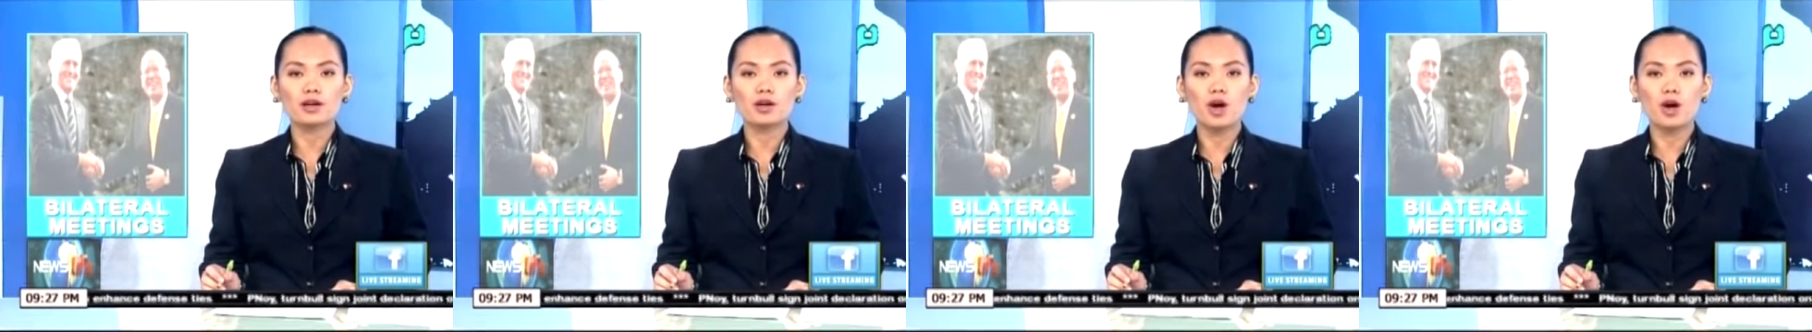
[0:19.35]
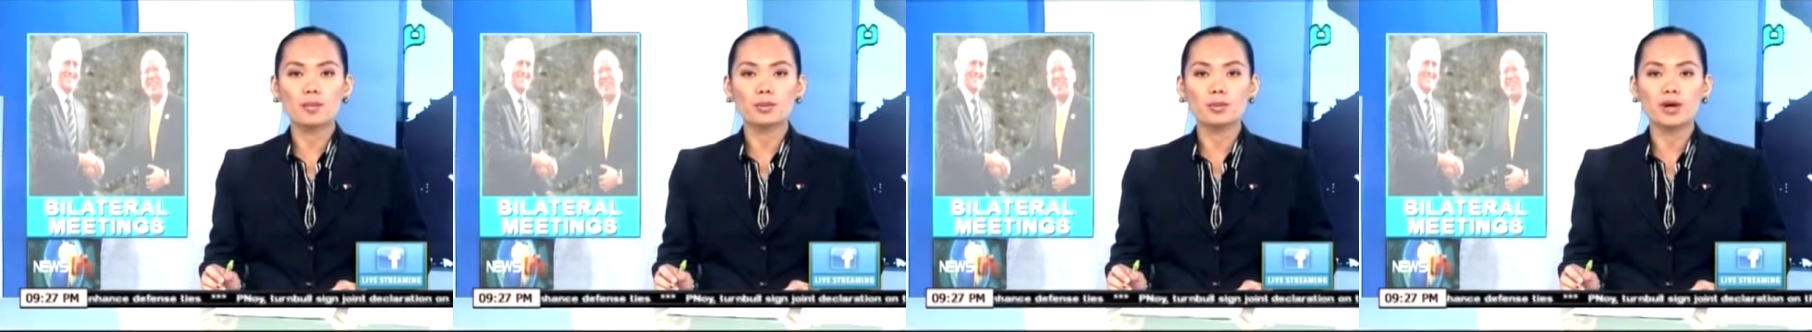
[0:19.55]

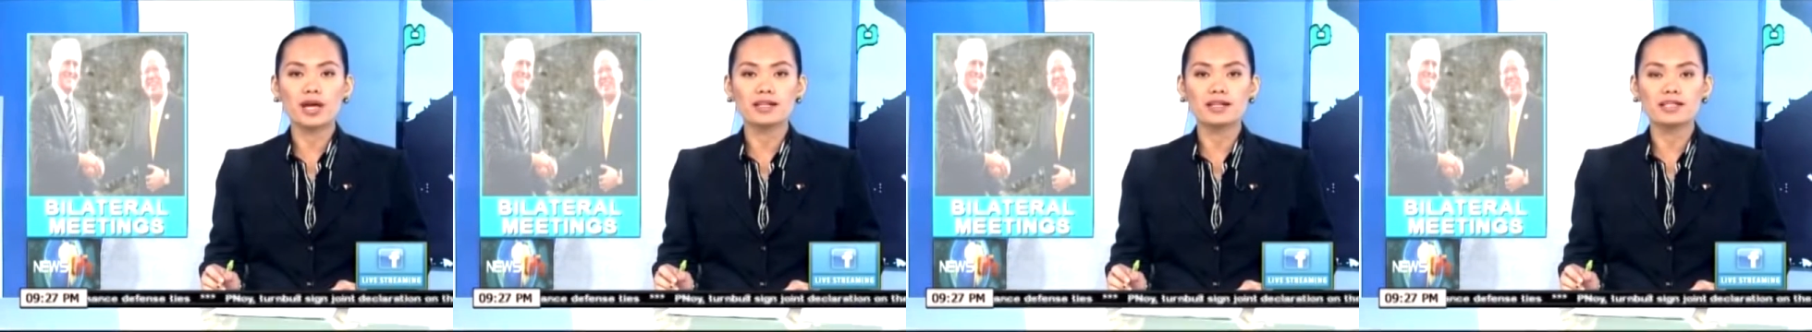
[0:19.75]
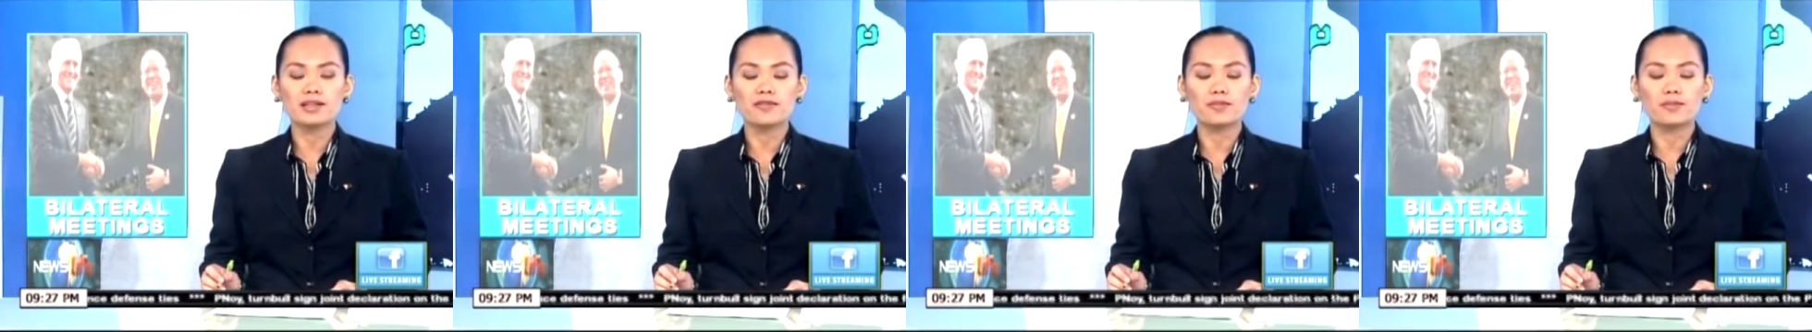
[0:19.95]

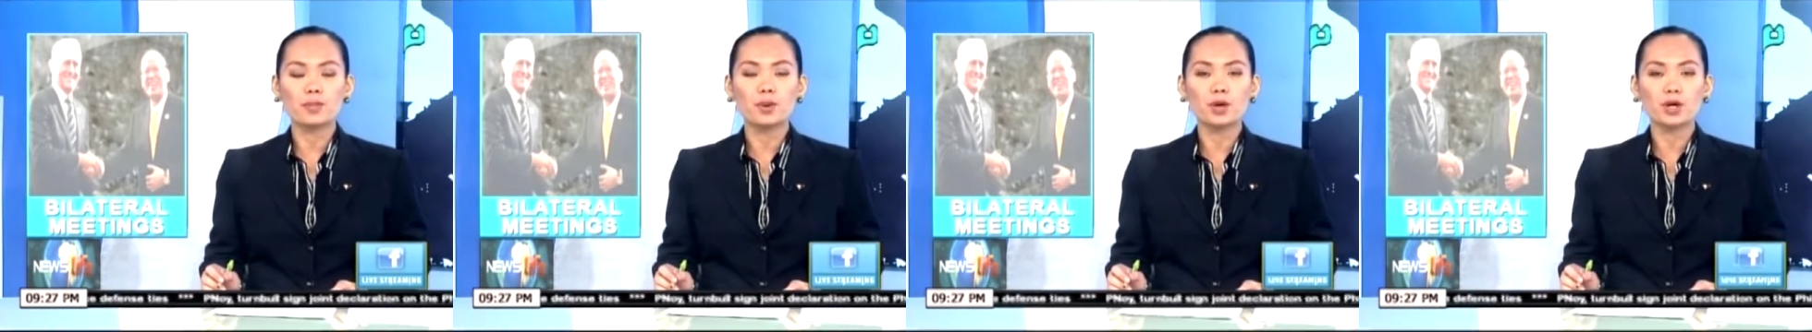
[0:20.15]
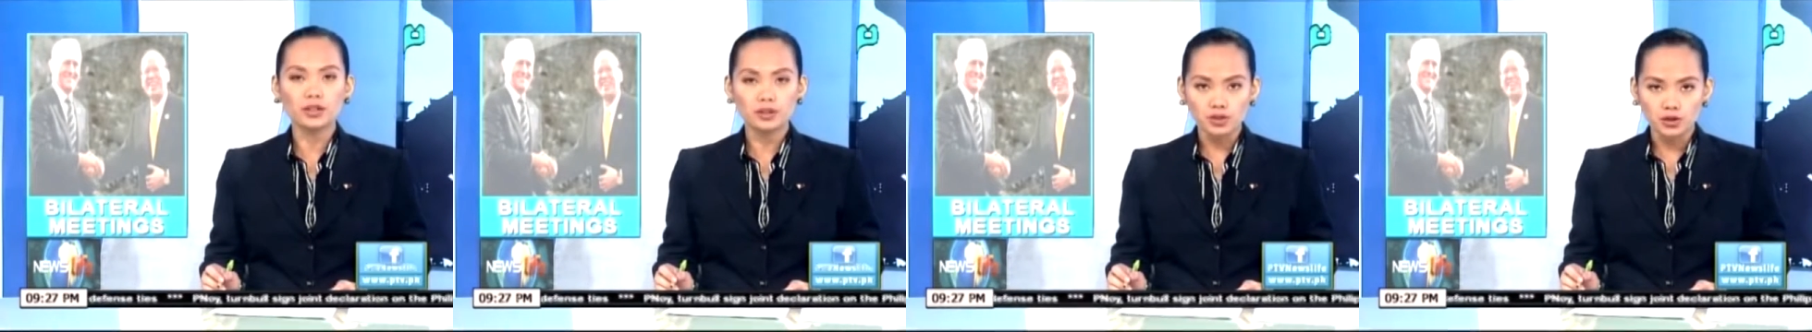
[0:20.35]
Comprehensive
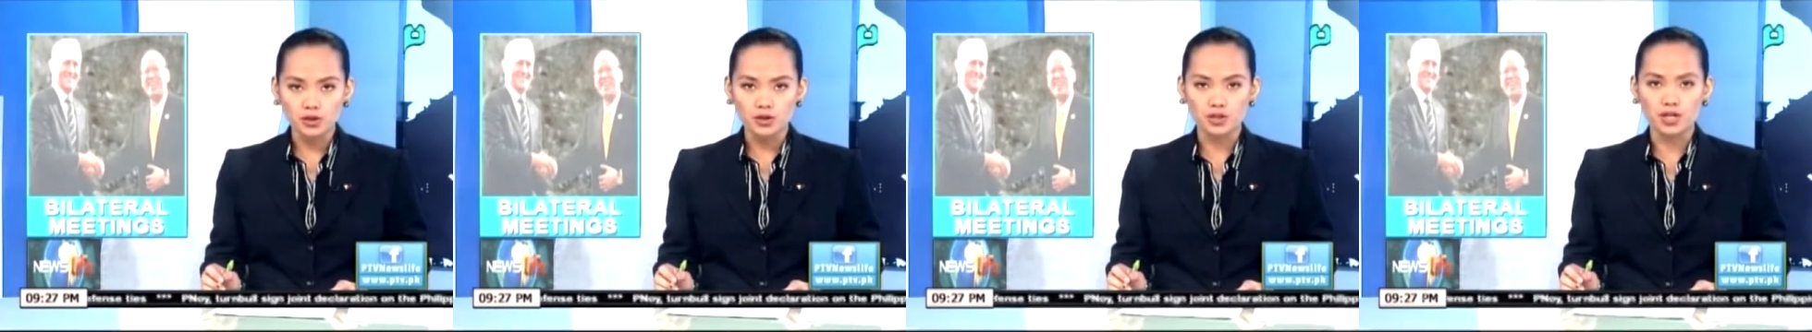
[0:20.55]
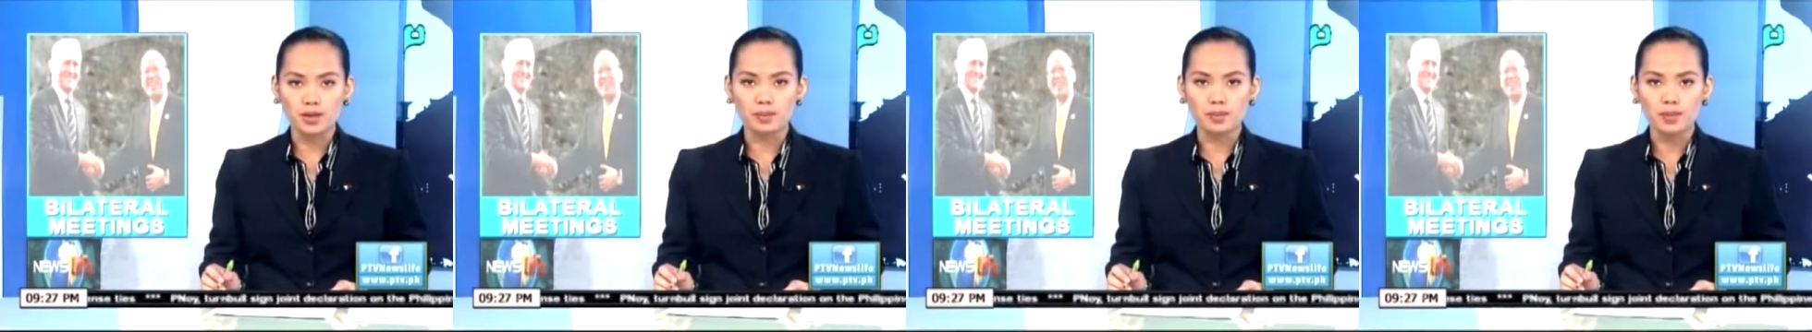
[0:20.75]

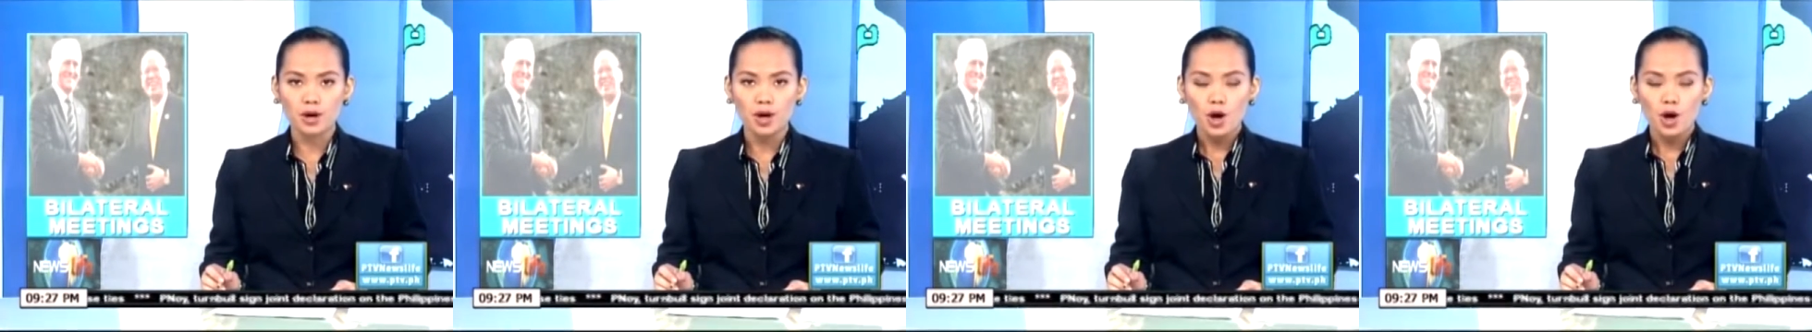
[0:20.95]
Partnership.